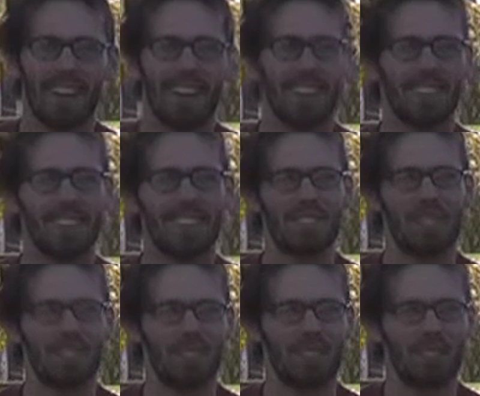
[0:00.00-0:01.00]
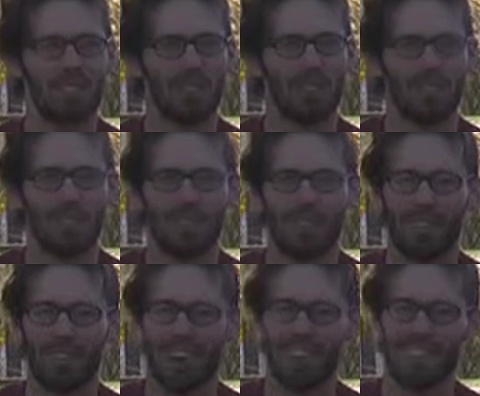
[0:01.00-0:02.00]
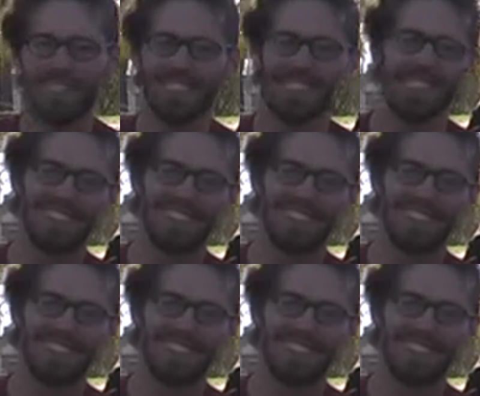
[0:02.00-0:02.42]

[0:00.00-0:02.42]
I learned to juggle with 3 rocks.